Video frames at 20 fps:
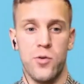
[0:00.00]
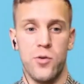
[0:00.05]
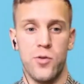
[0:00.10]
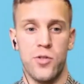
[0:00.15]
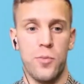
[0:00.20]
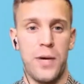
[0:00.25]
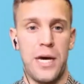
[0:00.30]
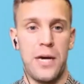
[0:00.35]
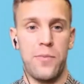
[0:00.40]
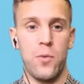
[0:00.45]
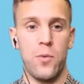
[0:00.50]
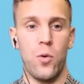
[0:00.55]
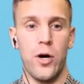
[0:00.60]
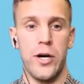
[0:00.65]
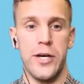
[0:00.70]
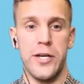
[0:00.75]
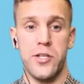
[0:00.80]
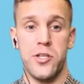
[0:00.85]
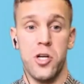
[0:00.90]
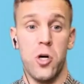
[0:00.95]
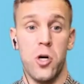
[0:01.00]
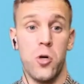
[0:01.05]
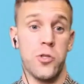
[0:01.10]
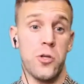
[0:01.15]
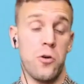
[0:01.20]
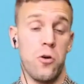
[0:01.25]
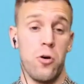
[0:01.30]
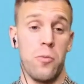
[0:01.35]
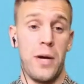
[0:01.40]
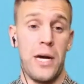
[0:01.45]
So maybe why you chose it,
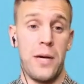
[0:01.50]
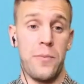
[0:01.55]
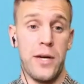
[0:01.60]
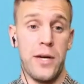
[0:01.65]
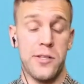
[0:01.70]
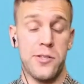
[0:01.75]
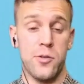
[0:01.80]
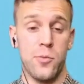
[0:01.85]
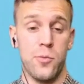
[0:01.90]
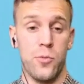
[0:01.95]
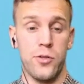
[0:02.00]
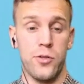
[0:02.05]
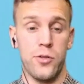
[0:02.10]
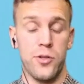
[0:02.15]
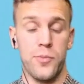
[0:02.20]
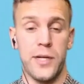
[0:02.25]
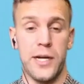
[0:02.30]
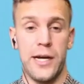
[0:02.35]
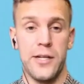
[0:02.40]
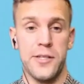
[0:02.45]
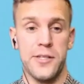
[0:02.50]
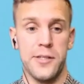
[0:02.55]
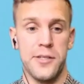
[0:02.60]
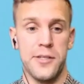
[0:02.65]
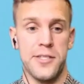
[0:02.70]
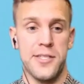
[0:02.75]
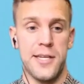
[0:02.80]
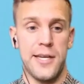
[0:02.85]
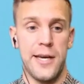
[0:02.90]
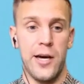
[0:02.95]
or maybe add something else on the
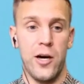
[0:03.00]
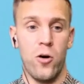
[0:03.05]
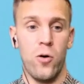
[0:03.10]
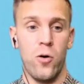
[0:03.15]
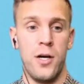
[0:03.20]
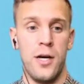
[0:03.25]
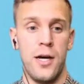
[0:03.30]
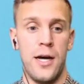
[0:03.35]
CAO.